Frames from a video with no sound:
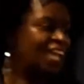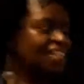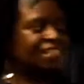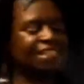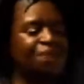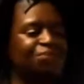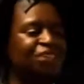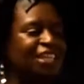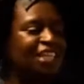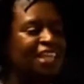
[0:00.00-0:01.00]
is
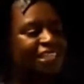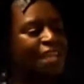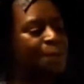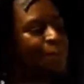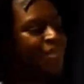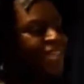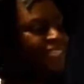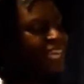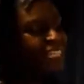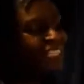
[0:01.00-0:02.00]
something that Pete
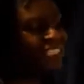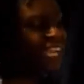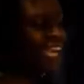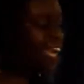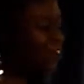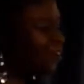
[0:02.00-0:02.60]
shared